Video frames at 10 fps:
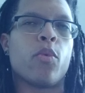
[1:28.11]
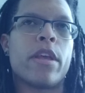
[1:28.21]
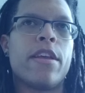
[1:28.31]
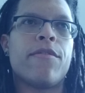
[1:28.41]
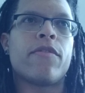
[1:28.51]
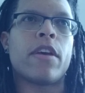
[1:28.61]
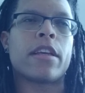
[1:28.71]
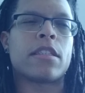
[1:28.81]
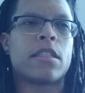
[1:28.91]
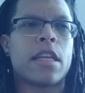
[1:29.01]
we've
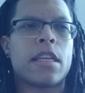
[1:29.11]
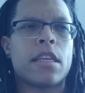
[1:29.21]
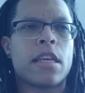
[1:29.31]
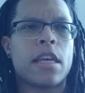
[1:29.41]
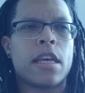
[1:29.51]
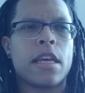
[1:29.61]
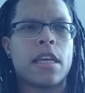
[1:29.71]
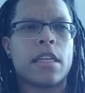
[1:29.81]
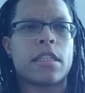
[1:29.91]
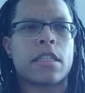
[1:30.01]

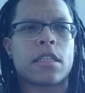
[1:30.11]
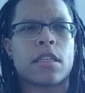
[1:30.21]
extended,